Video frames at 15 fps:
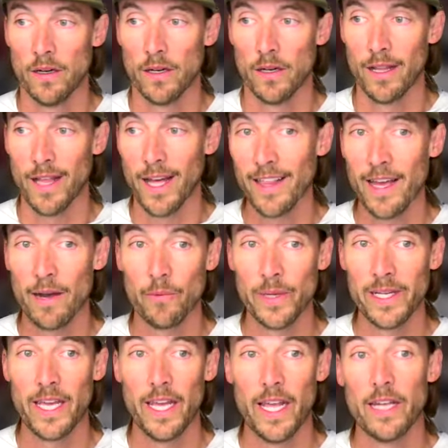a lot of that we
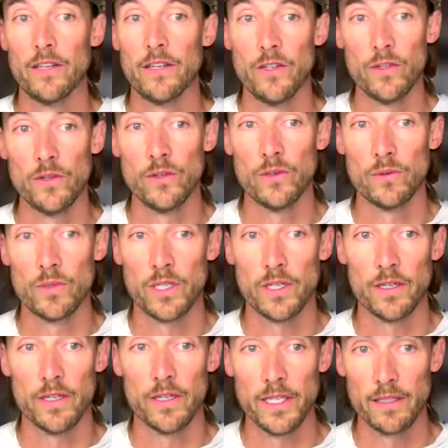can't do
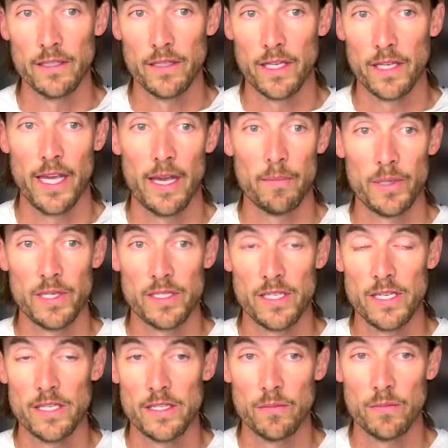during the camping
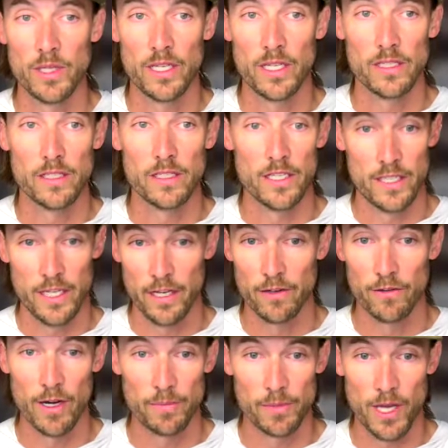season because it just
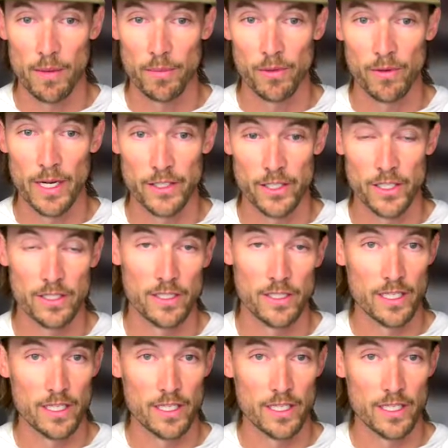interrupts operations.